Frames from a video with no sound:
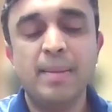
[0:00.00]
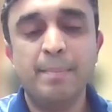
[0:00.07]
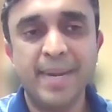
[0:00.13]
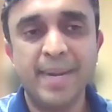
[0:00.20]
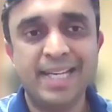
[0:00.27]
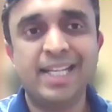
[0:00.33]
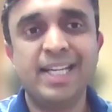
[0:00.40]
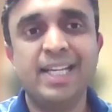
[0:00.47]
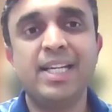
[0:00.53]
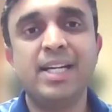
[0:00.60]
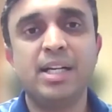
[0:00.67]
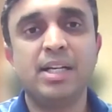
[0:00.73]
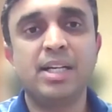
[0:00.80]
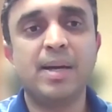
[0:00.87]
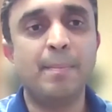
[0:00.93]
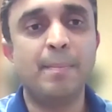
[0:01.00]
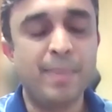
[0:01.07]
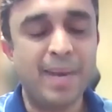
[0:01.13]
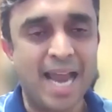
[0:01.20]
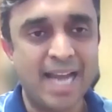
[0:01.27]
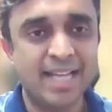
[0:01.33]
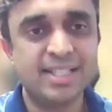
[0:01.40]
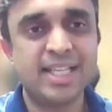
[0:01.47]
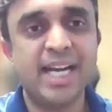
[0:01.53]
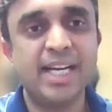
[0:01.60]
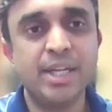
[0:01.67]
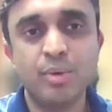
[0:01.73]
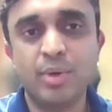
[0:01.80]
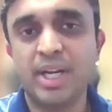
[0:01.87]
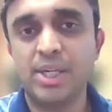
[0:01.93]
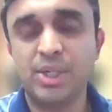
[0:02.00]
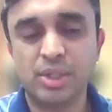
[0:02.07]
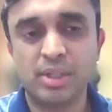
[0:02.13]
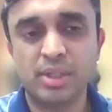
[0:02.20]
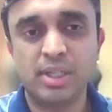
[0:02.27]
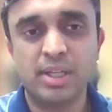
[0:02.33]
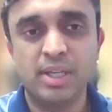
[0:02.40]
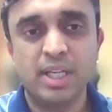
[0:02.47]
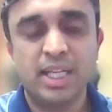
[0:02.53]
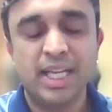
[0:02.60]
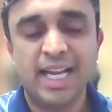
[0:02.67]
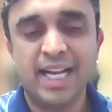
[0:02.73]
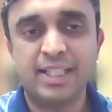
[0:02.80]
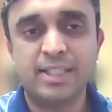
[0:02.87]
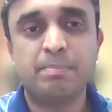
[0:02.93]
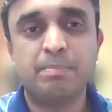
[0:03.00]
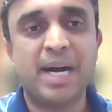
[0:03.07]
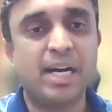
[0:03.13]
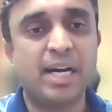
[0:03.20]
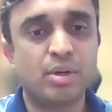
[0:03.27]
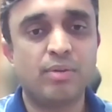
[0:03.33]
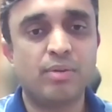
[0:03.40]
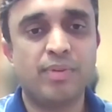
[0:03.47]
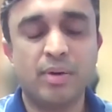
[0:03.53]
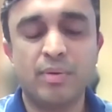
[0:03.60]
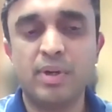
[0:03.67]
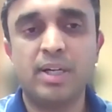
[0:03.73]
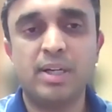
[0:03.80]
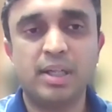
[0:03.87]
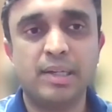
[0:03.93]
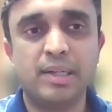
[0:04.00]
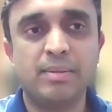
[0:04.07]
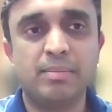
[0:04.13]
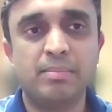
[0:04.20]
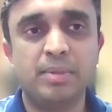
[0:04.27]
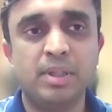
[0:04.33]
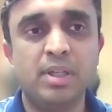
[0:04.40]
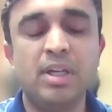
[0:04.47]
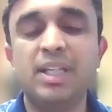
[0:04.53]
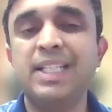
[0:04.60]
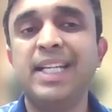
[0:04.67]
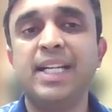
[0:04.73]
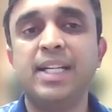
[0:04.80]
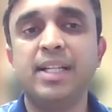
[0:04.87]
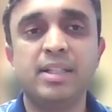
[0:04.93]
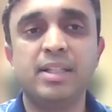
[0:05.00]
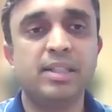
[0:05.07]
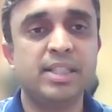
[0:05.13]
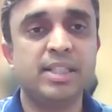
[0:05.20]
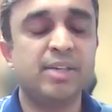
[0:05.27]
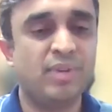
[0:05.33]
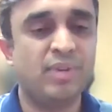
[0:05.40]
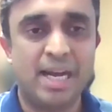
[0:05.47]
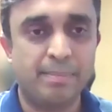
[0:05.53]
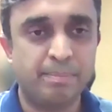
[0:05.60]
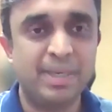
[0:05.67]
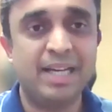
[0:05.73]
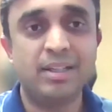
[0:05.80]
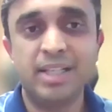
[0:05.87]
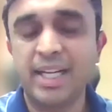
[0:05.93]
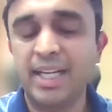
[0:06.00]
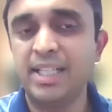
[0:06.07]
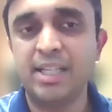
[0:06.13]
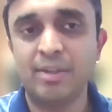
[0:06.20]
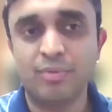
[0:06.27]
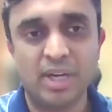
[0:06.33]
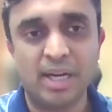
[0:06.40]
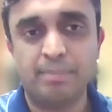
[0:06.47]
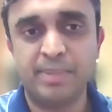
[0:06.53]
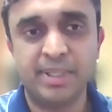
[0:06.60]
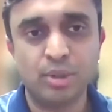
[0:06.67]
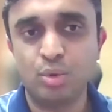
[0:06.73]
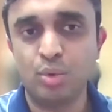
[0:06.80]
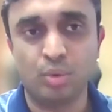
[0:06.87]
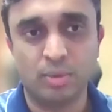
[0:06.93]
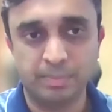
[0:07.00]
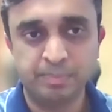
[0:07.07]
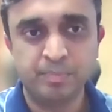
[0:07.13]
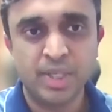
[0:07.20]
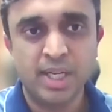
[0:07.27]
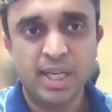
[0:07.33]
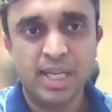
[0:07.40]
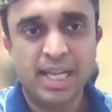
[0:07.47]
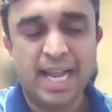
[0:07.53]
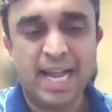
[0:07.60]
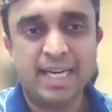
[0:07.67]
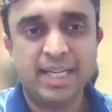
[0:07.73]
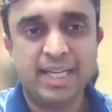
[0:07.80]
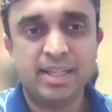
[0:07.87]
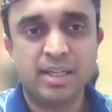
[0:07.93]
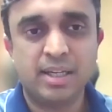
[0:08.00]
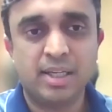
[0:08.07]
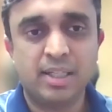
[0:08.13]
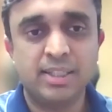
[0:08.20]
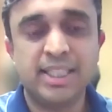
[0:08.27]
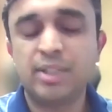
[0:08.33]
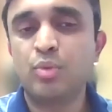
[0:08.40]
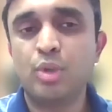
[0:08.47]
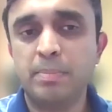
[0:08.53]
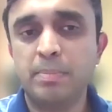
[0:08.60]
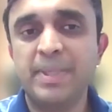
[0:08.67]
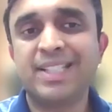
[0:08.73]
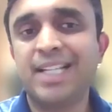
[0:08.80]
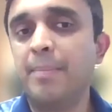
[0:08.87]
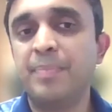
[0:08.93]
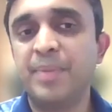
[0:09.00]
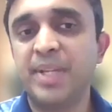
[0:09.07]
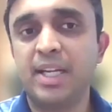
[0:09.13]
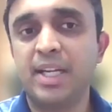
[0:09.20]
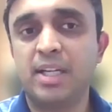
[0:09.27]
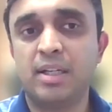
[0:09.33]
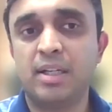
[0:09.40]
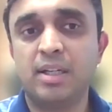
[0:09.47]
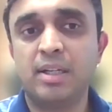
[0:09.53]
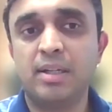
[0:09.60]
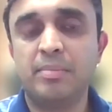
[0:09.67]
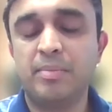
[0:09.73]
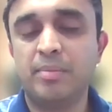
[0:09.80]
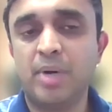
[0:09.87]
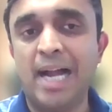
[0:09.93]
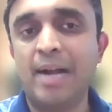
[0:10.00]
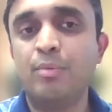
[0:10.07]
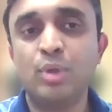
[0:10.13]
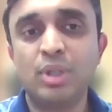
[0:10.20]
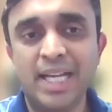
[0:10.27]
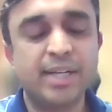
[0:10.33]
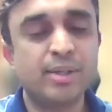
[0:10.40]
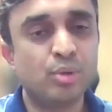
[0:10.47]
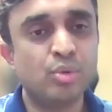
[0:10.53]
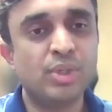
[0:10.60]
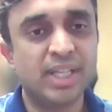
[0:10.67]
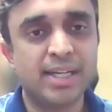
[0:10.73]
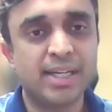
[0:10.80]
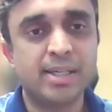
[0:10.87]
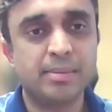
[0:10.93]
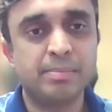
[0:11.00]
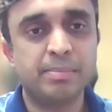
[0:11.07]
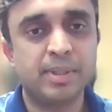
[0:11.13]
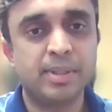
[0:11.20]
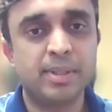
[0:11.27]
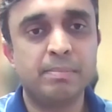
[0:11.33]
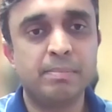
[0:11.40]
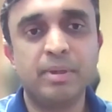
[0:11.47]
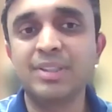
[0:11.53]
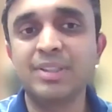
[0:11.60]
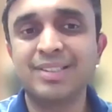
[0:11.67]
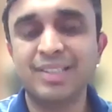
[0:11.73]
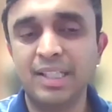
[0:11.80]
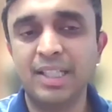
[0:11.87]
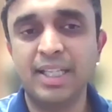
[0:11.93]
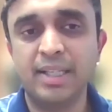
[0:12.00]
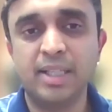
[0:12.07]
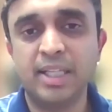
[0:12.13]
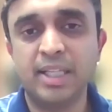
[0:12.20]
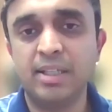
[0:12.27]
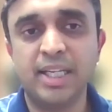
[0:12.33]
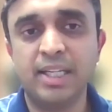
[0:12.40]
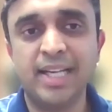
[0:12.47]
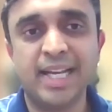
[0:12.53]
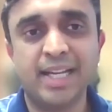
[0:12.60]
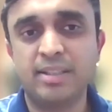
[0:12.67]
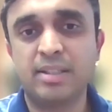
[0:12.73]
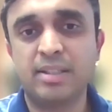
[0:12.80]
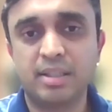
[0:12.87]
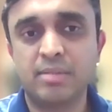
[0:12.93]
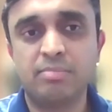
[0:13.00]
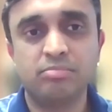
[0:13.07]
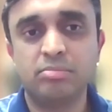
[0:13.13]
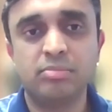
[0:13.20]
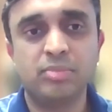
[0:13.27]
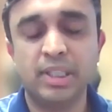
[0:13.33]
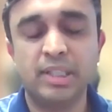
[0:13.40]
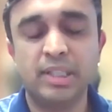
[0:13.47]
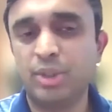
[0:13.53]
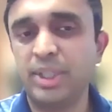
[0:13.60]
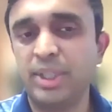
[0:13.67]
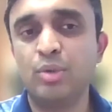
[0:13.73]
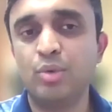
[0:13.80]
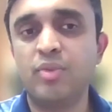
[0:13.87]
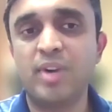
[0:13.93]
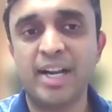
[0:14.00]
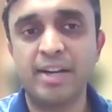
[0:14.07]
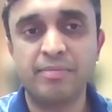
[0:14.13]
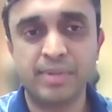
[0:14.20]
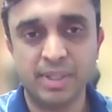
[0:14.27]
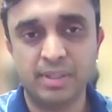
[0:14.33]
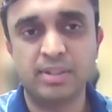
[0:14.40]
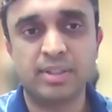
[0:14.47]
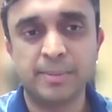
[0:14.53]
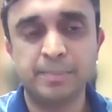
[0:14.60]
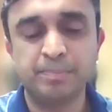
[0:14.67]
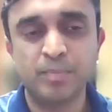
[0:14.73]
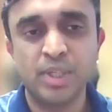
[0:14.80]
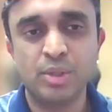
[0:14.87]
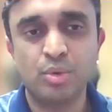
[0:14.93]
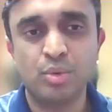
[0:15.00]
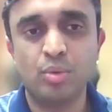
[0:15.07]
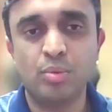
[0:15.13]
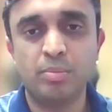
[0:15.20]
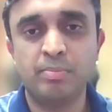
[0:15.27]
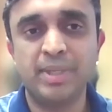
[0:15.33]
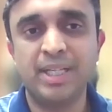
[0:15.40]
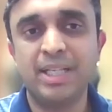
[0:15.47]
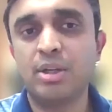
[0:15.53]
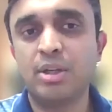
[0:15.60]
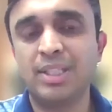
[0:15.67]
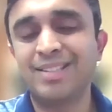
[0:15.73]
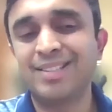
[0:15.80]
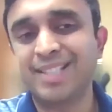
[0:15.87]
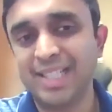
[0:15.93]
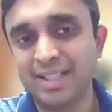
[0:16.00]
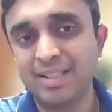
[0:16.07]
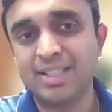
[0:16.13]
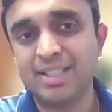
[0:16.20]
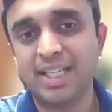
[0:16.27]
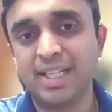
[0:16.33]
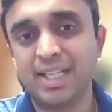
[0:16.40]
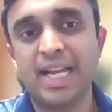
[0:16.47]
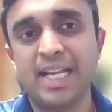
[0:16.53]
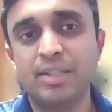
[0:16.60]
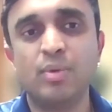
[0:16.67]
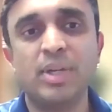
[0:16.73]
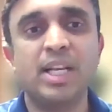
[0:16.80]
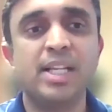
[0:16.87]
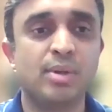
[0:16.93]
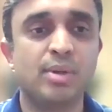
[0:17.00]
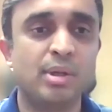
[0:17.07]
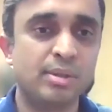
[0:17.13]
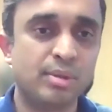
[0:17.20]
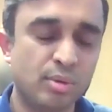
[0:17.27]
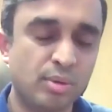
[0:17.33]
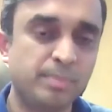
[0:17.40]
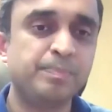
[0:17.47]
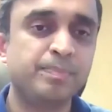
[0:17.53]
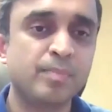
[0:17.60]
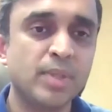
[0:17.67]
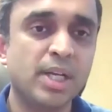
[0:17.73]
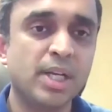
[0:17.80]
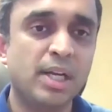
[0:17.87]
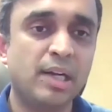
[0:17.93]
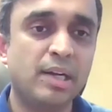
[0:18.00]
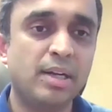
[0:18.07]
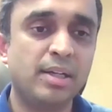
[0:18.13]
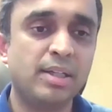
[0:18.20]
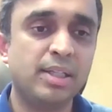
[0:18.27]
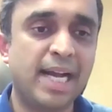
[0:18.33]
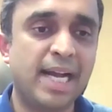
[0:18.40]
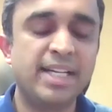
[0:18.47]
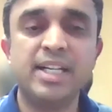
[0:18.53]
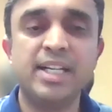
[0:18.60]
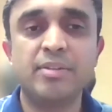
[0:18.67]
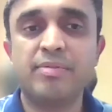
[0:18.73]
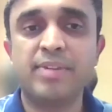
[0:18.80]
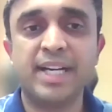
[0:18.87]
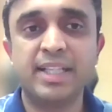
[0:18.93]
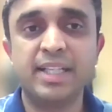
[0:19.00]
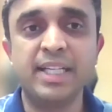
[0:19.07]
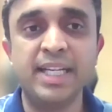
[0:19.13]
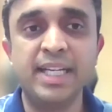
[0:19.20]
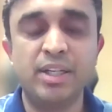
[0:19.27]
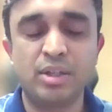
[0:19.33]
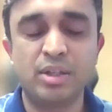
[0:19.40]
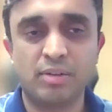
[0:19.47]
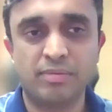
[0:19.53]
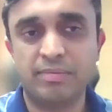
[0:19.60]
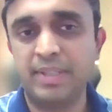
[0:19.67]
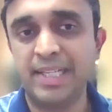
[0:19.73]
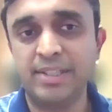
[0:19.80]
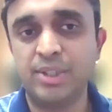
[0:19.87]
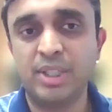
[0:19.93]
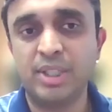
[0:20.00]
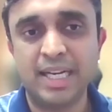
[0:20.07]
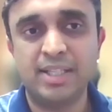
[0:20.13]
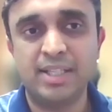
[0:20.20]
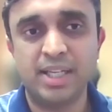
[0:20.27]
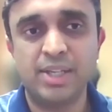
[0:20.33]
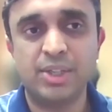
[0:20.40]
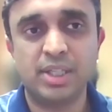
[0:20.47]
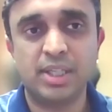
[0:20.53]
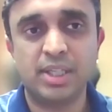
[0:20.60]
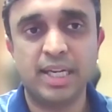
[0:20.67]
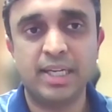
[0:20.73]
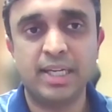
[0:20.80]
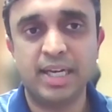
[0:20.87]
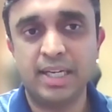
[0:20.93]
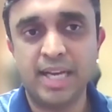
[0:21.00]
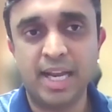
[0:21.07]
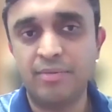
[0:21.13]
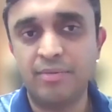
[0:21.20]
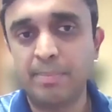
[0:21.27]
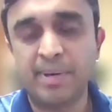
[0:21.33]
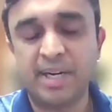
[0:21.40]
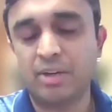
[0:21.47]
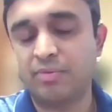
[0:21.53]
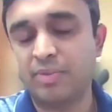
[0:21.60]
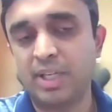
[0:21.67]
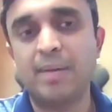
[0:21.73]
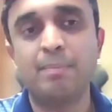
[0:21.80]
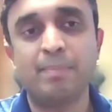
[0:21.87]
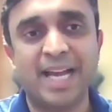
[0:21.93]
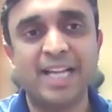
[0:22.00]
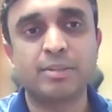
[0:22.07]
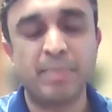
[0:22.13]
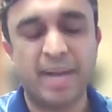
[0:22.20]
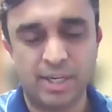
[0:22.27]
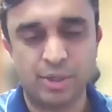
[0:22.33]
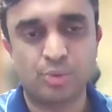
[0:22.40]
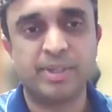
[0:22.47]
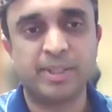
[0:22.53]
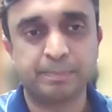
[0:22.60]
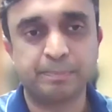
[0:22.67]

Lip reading: making compliance education as part of our learning and development tool. And this would be something I would like to take up personally in next 3 to 5 years, to build on the skill set, as well as also identify the need of digitalization in every part of the compliance management.